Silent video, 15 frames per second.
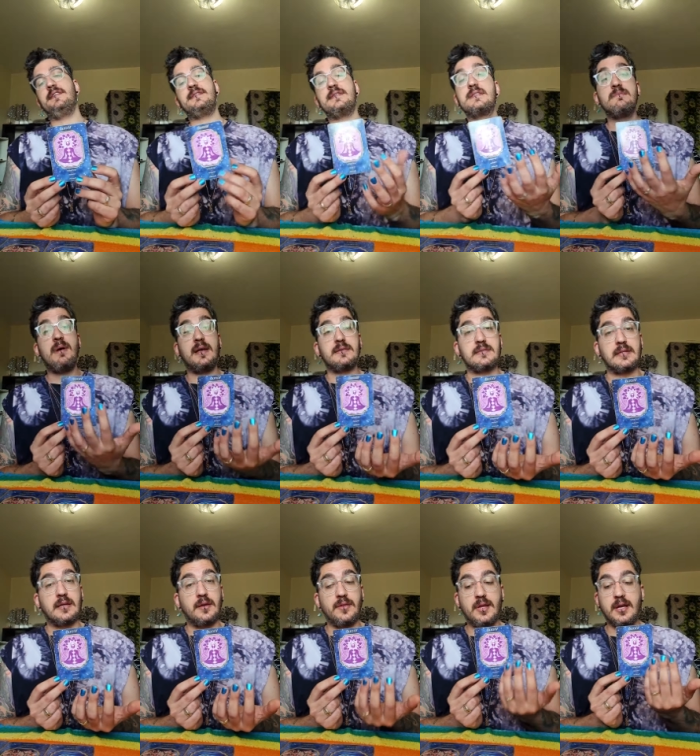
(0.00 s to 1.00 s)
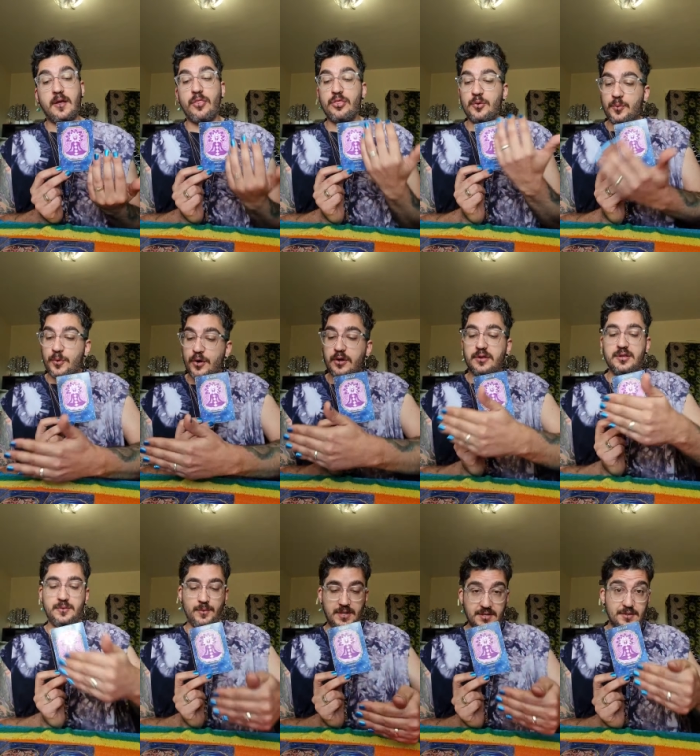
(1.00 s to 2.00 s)
this is amazing. Like the work
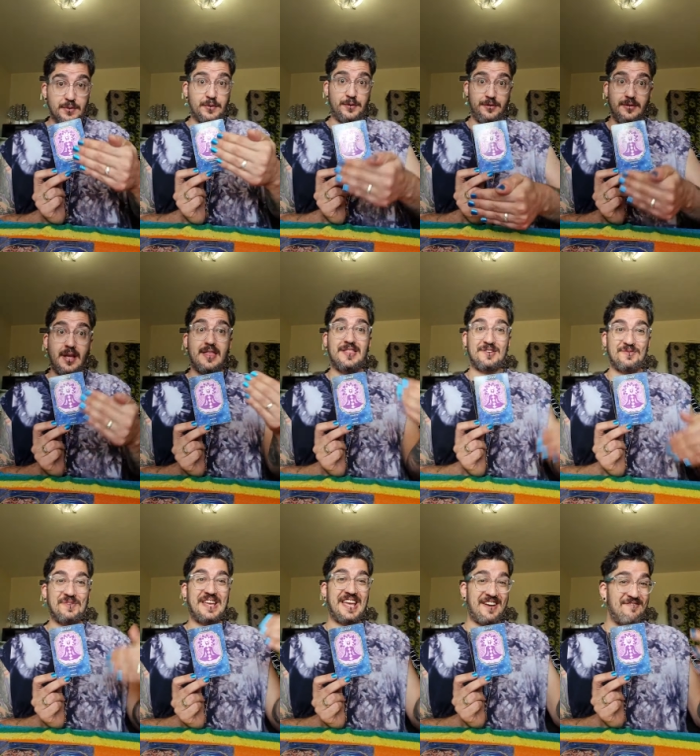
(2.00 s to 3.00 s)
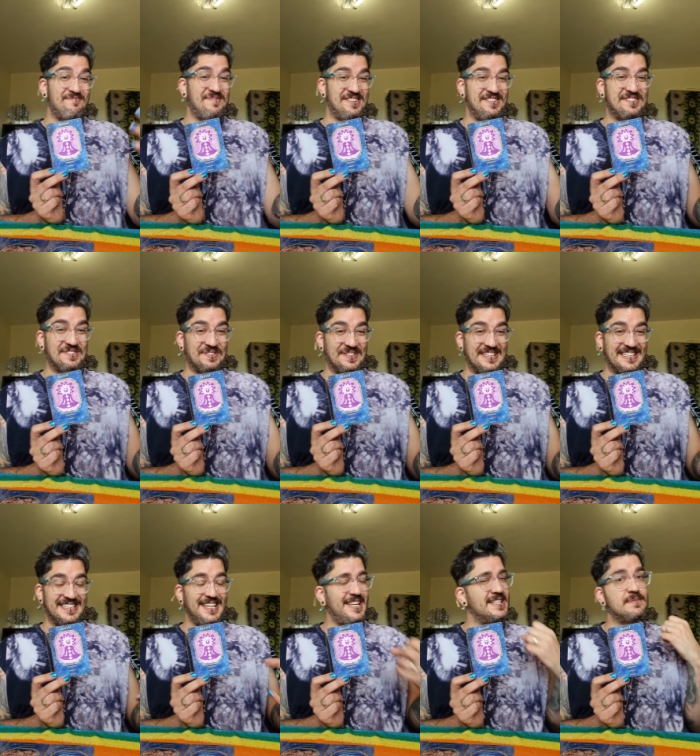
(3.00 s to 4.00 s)
that we do and that we have been
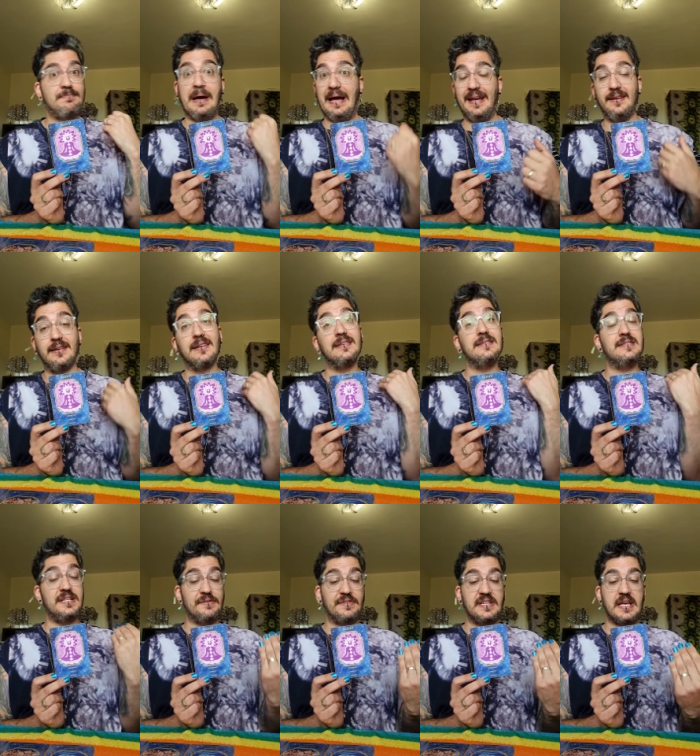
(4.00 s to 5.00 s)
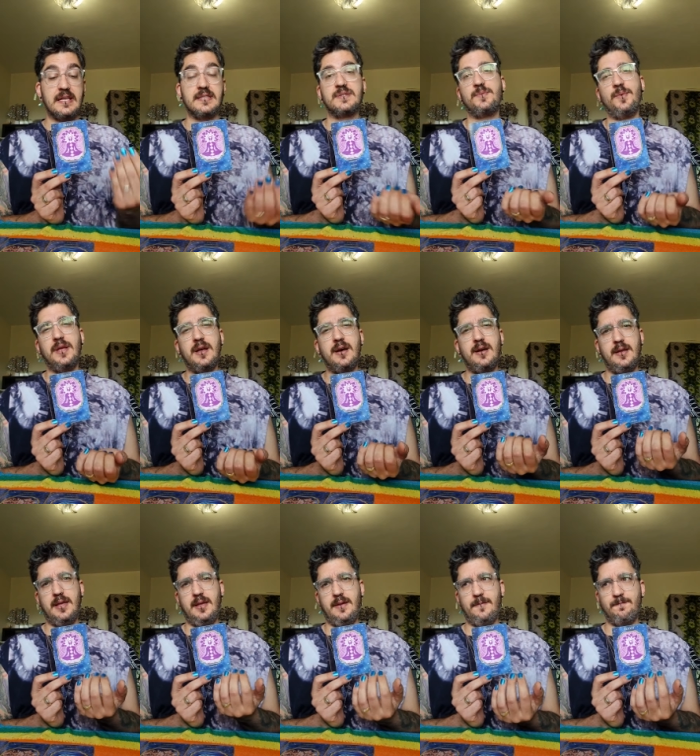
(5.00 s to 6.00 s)
doing is paying dividends. We are
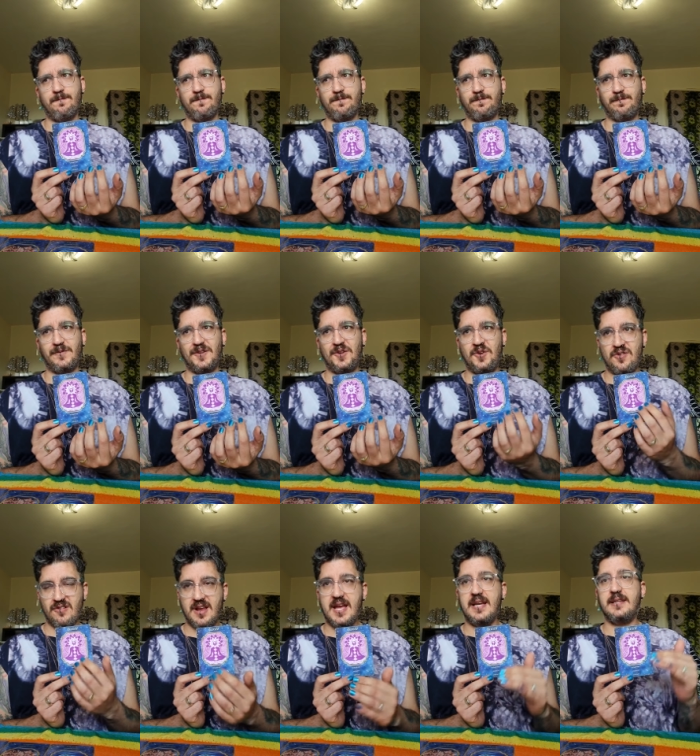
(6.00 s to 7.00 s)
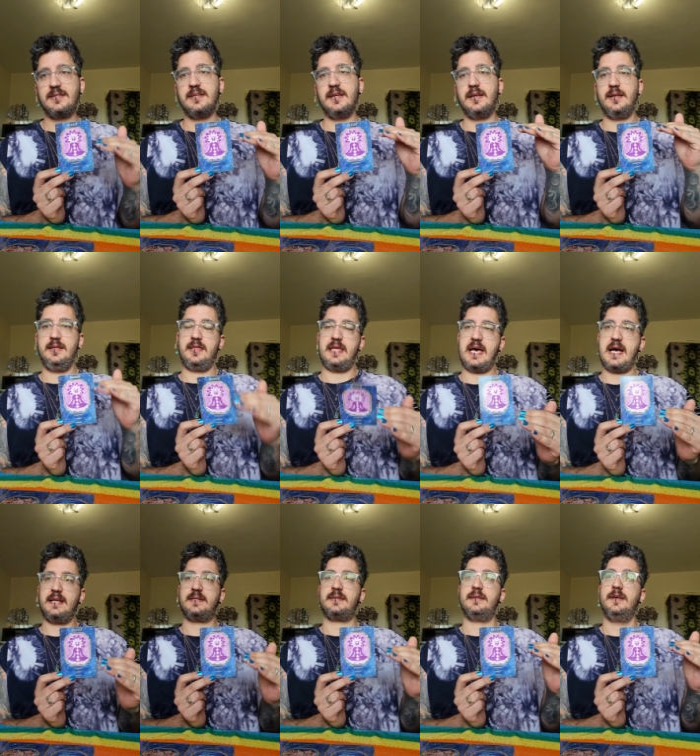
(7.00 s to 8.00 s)
creating
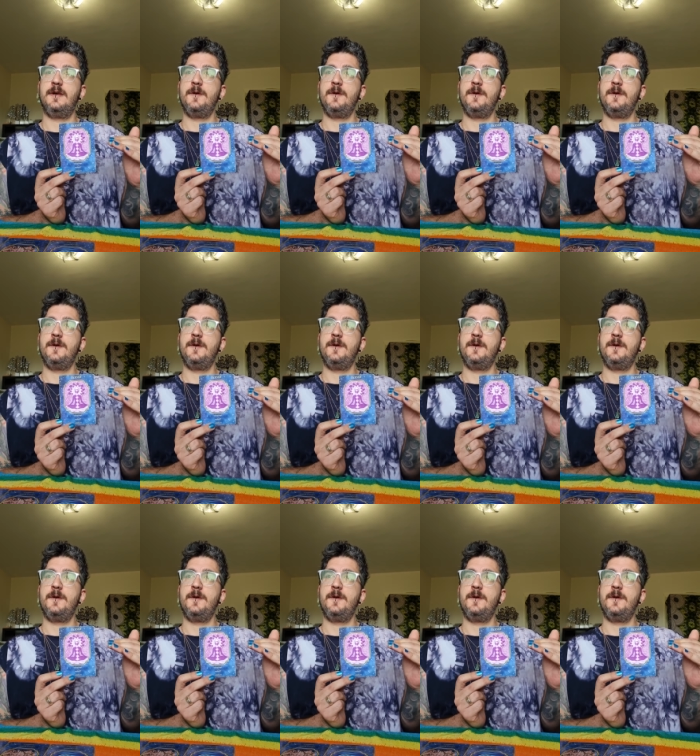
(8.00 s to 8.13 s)
that